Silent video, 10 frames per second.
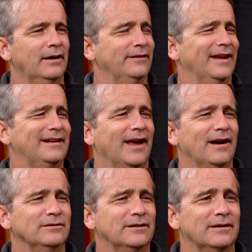they had
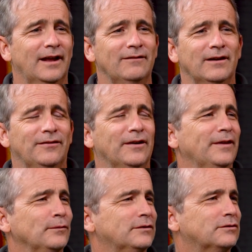cows on the levee. I thought
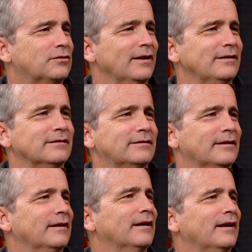that was the strangest thing.